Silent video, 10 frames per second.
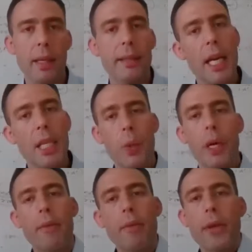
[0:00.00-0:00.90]
and that's
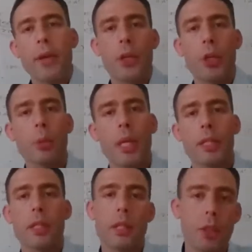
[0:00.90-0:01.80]
where everything
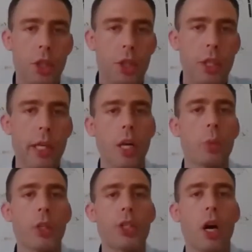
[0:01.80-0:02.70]
accumulates, and then you just click
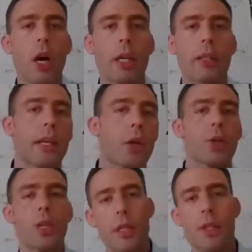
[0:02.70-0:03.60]
on withdraw, and then it
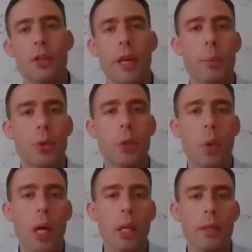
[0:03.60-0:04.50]
goes straight up to the
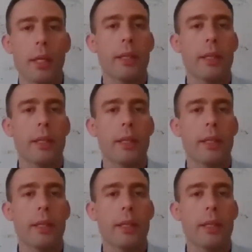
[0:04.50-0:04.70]
wallet,